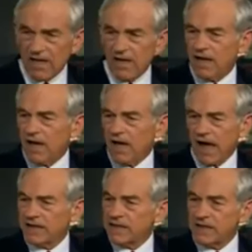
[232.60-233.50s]

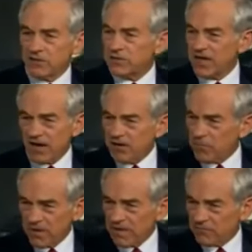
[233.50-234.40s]
I think they're
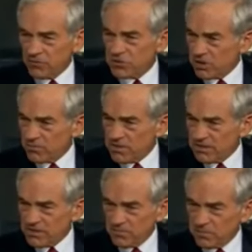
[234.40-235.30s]
tired of paying for
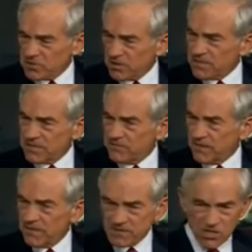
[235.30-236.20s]
Germany's
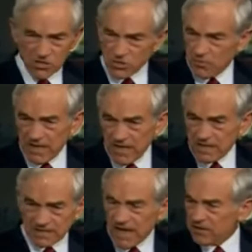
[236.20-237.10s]
defense,
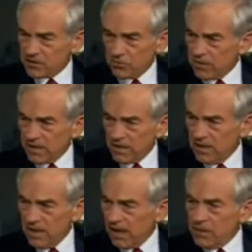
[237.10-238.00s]
Japan and South
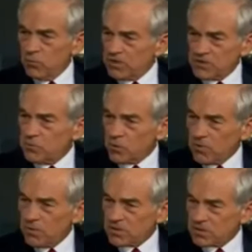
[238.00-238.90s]
Korea. I mean, what's the purpose?